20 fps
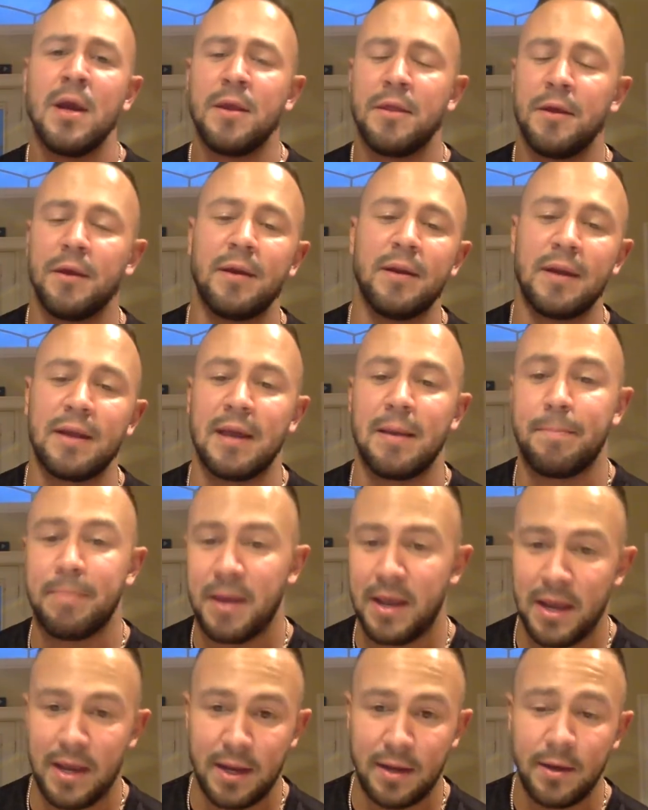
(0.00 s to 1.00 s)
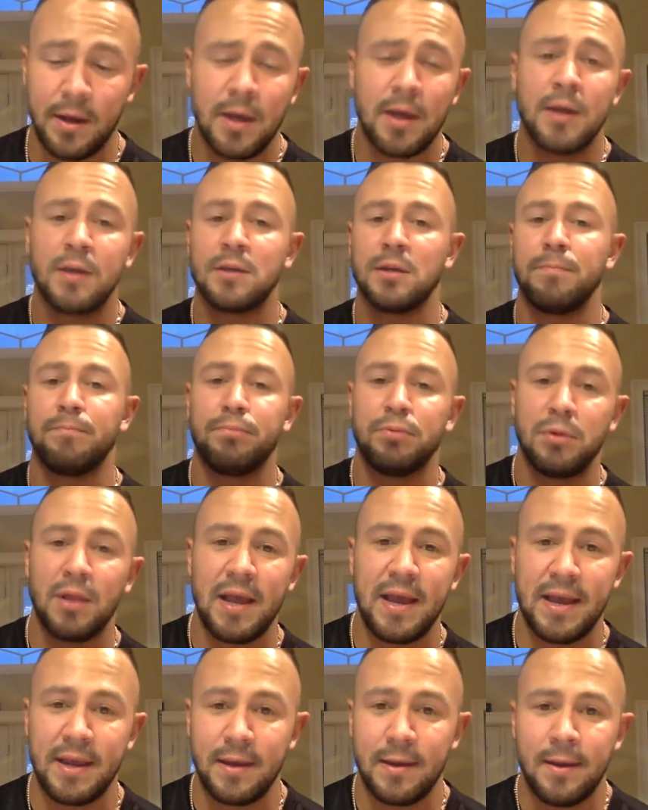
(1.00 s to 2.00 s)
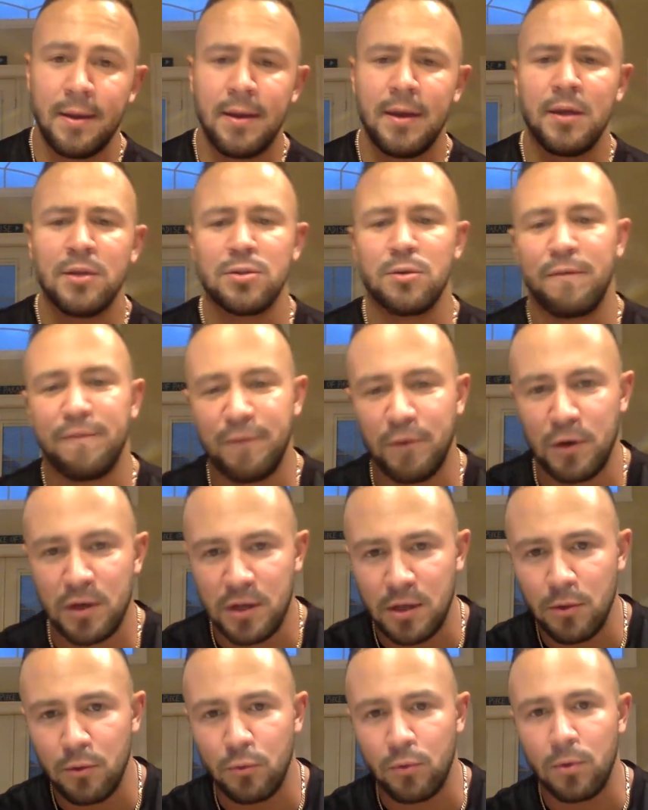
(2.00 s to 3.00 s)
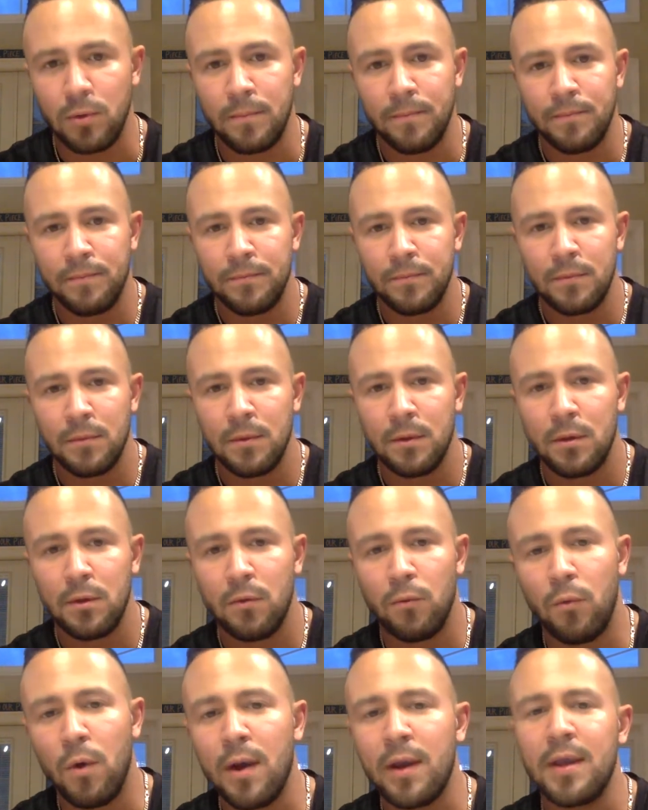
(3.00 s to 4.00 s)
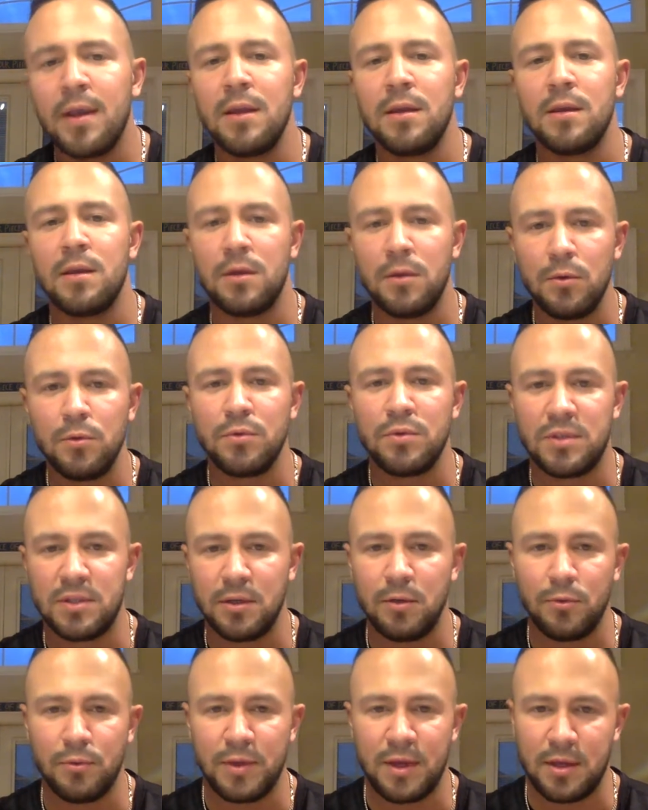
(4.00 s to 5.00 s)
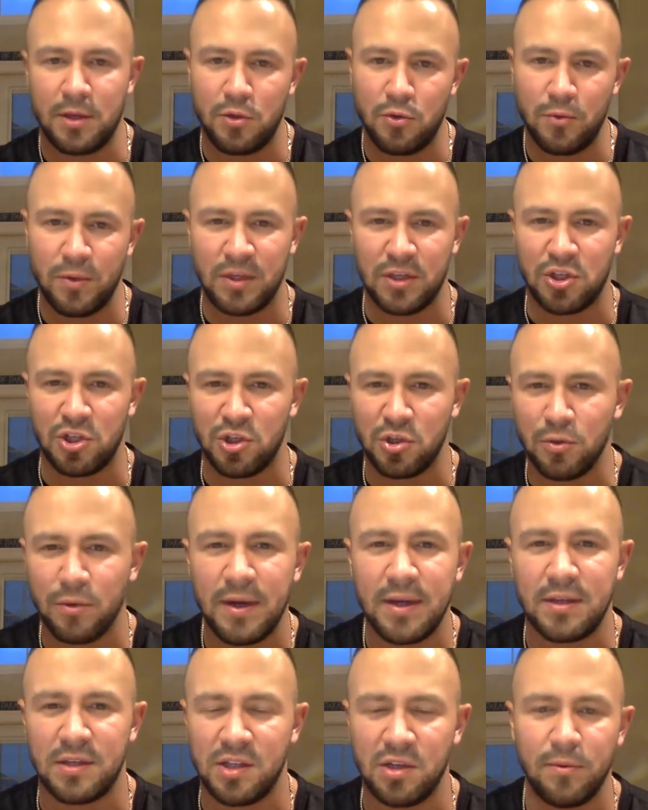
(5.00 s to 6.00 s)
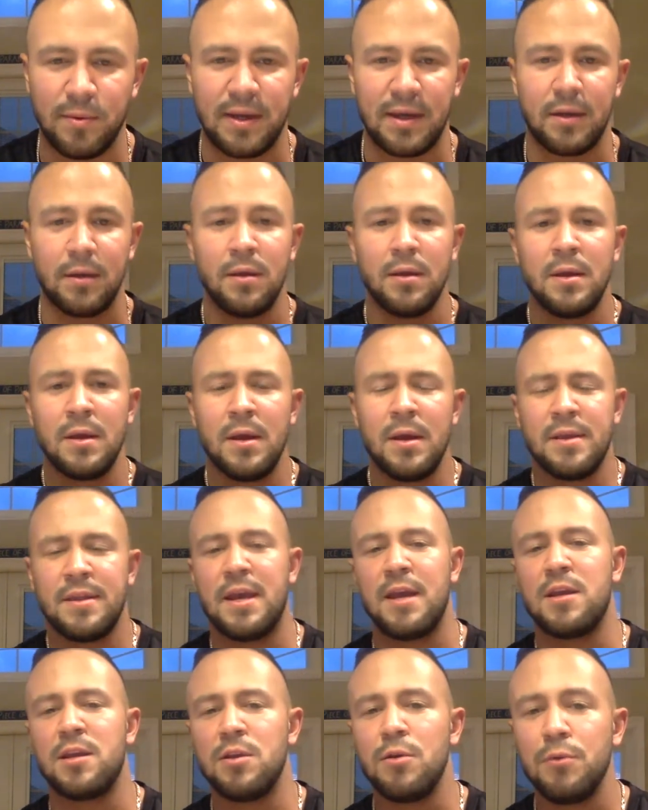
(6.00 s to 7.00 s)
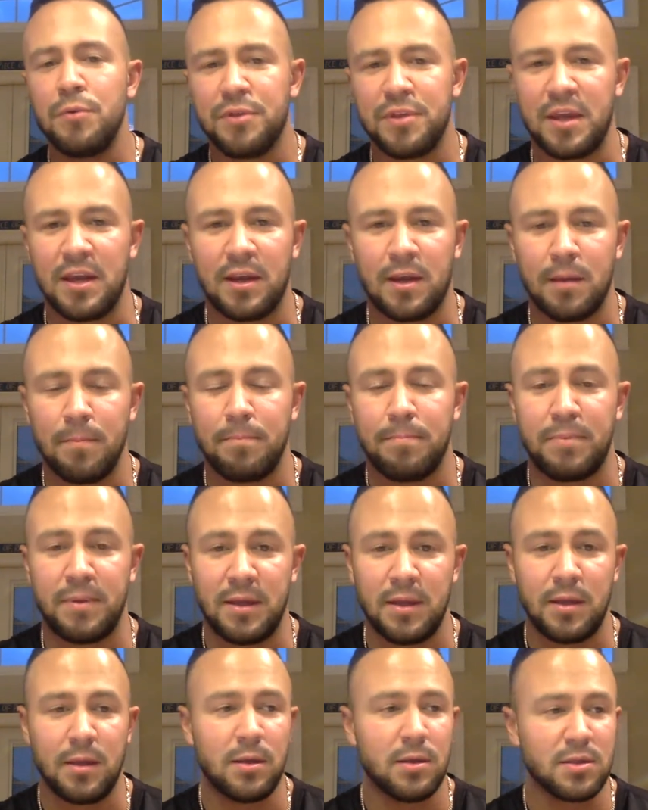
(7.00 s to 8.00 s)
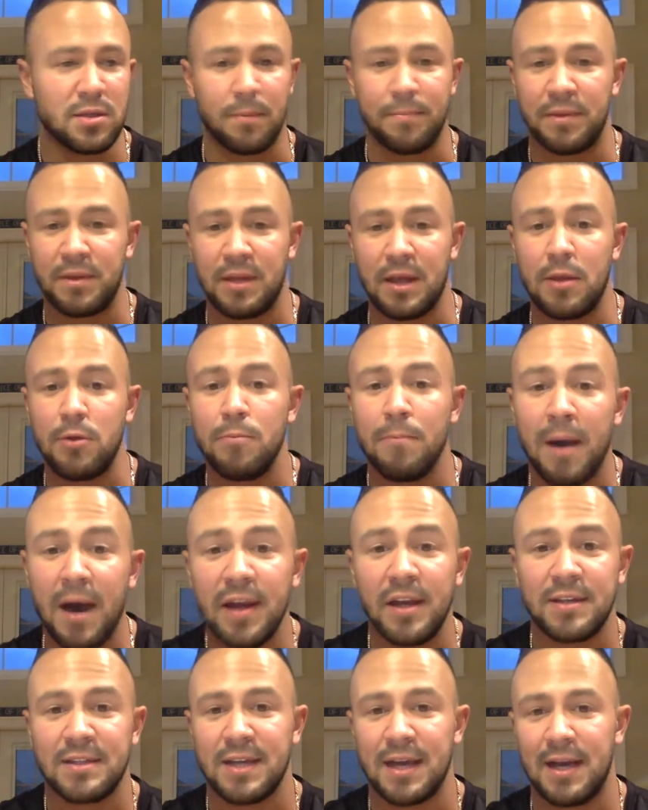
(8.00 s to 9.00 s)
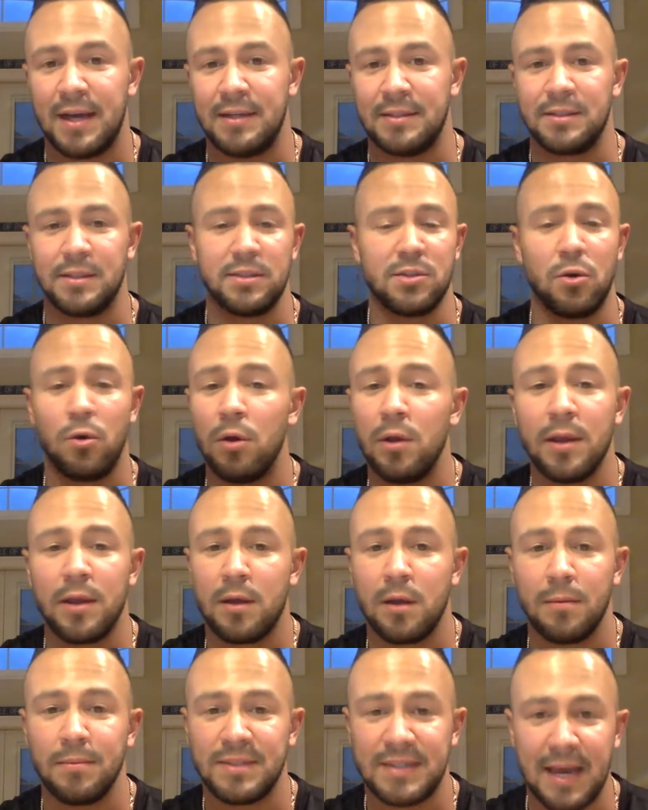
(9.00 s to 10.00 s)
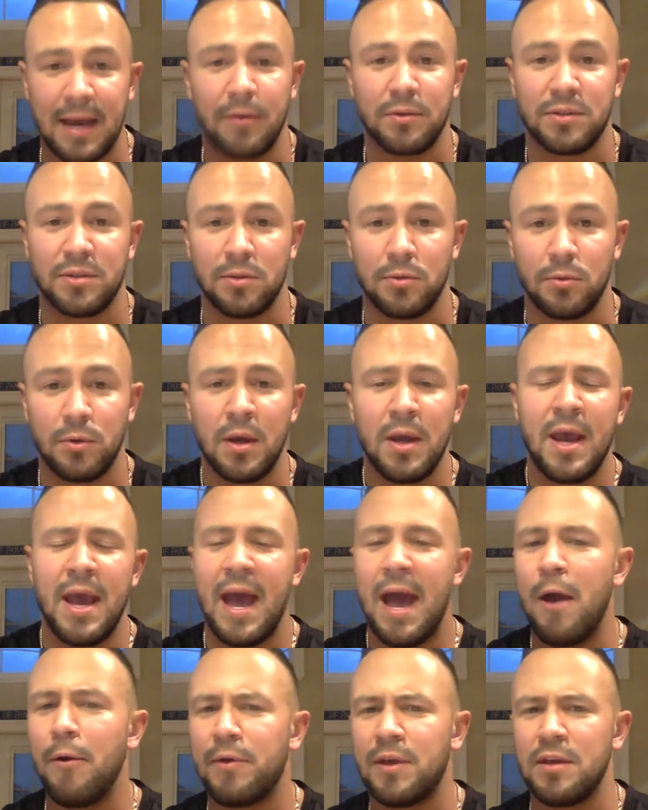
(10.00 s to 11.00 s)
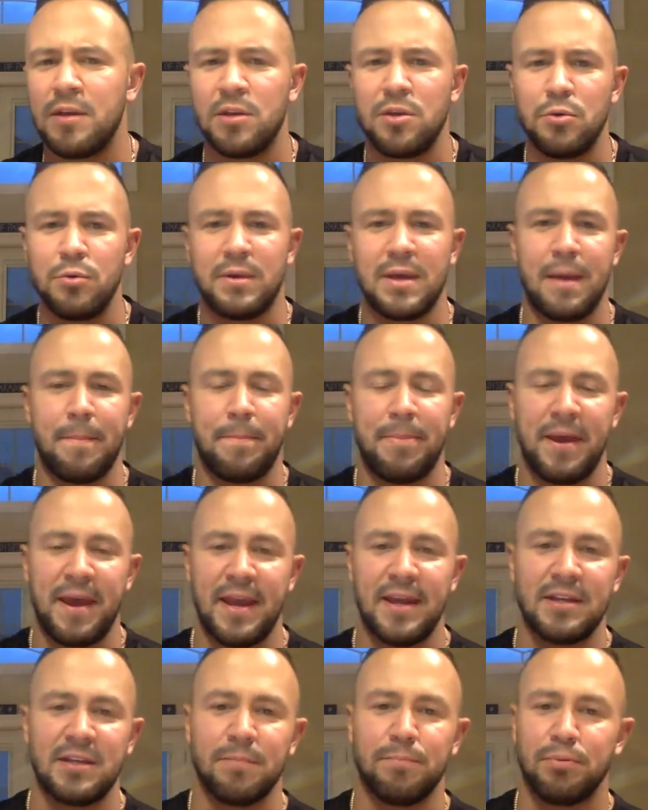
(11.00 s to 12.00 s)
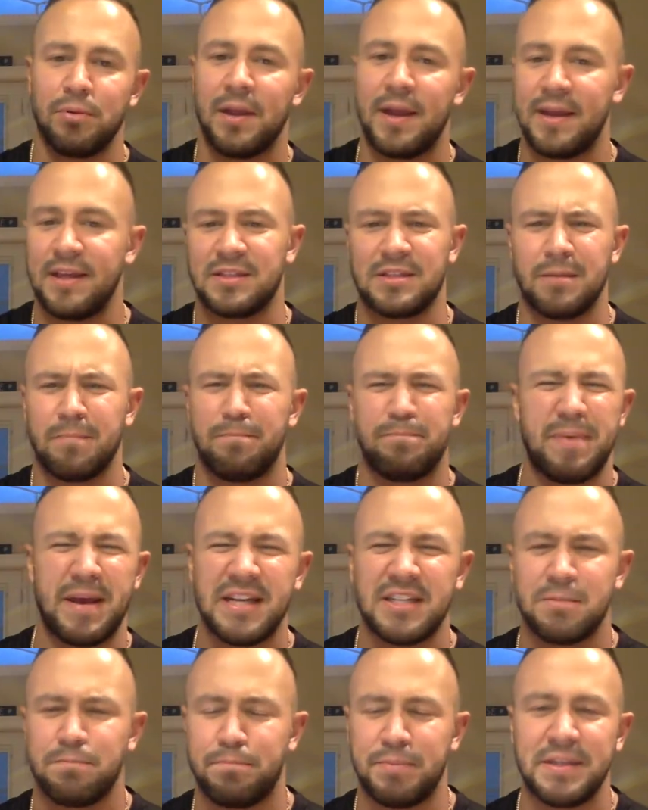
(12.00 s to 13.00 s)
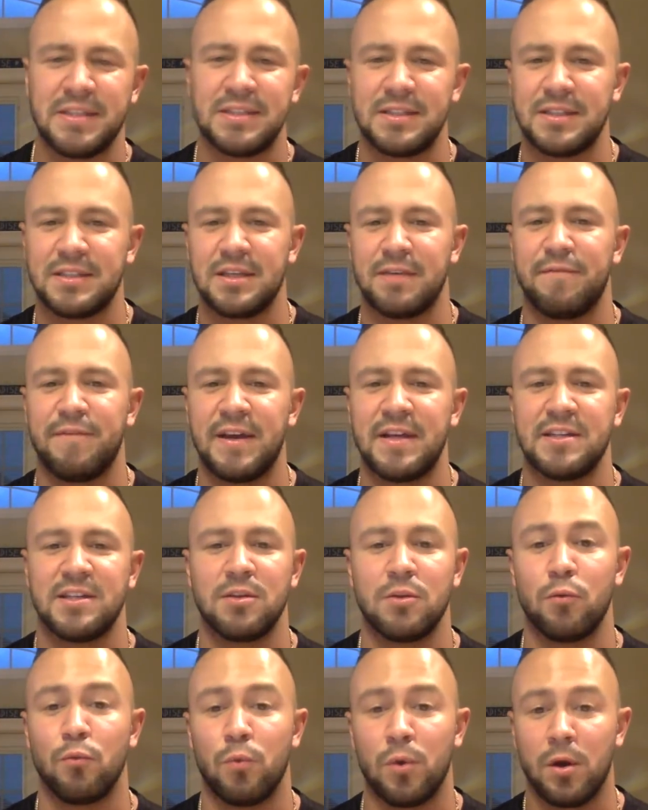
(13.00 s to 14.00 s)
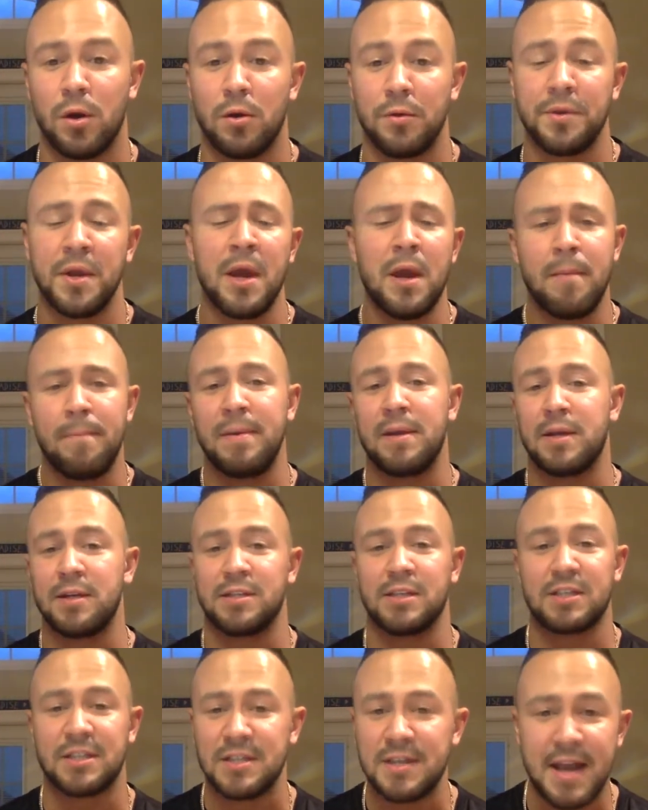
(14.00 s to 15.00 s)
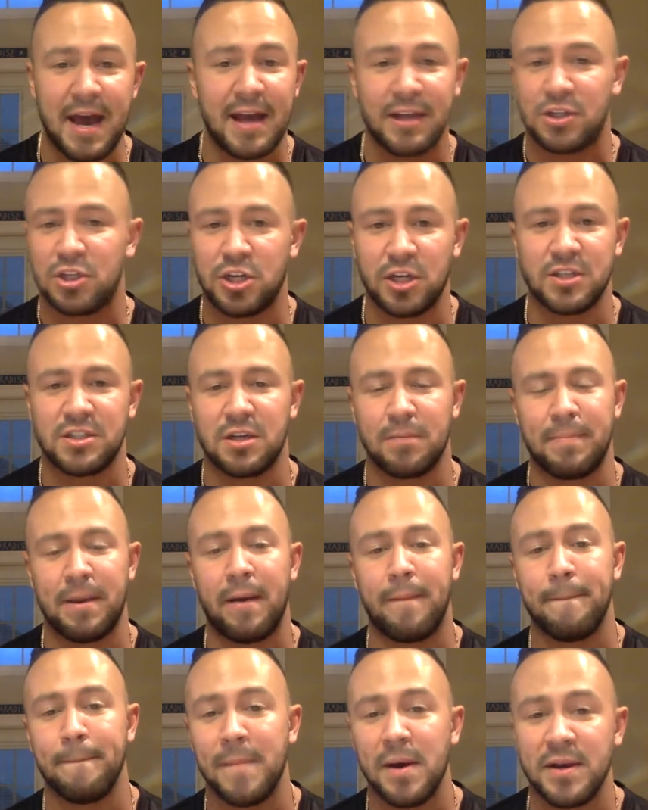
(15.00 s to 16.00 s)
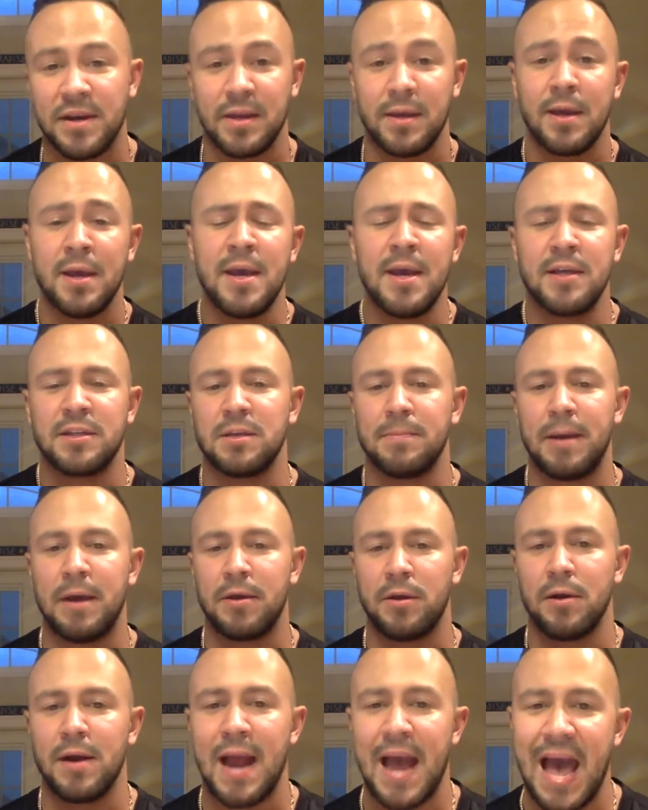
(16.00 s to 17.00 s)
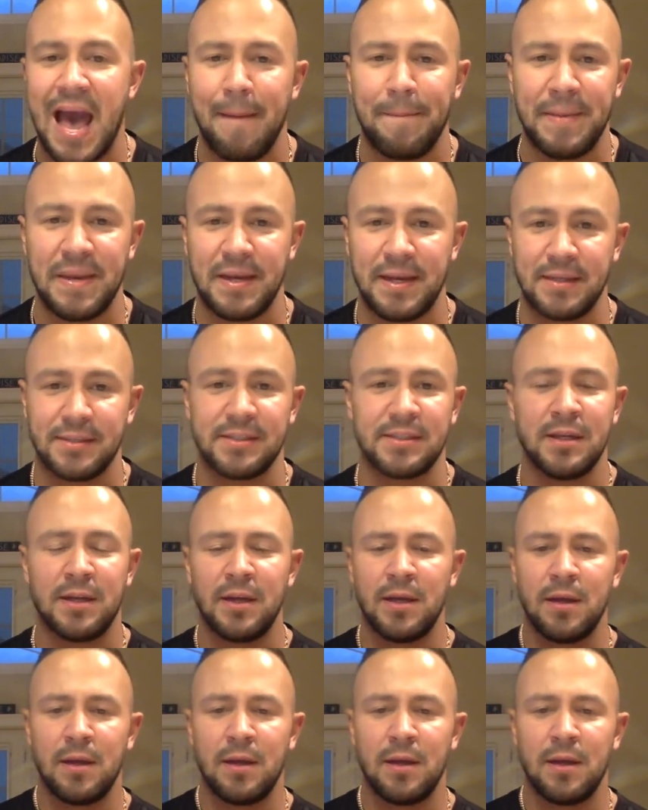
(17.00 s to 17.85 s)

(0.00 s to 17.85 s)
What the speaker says: They're gonna get paid to play. So for you, what can you do that you enjoy doing that you think can be something that you monetize, is all it comes down to. How can you get paid to play? It's the best business advice in the world, because it's not just about money, it's about your happiness.